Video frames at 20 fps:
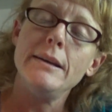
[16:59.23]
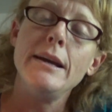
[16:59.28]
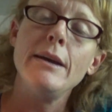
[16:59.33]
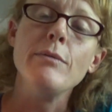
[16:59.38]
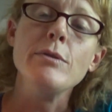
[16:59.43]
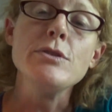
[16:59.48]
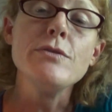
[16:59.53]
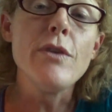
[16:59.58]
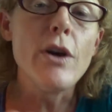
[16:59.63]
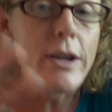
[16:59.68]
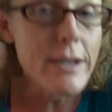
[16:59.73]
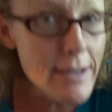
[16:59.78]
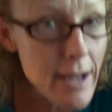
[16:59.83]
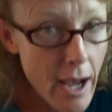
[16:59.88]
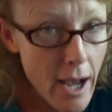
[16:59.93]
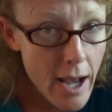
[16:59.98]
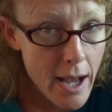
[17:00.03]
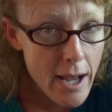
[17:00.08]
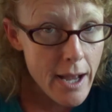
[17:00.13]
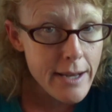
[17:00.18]
What you've already
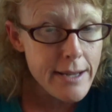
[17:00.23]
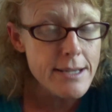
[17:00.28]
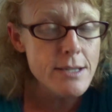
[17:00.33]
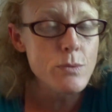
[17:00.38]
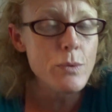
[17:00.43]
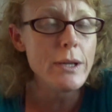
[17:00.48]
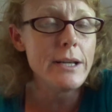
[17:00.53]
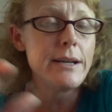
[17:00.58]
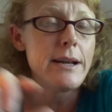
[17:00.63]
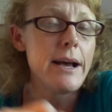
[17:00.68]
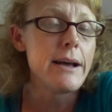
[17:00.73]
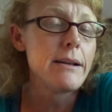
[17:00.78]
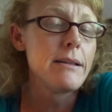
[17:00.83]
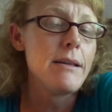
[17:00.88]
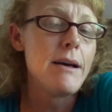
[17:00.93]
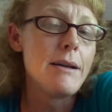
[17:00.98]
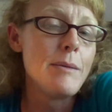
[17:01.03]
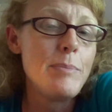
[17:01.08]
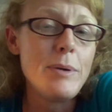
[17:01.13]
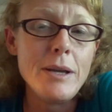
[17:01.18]
done is weeded out a
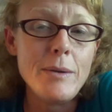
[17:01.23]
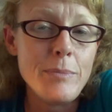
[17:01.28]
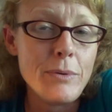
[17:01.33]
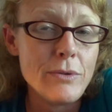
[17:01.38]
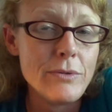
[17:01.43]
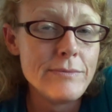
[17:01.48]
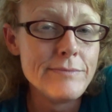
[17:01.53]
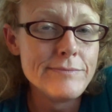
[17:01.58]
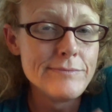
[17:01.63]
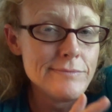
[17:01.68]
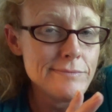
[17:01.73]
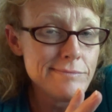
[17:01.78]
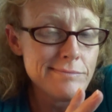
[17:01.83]
lot of people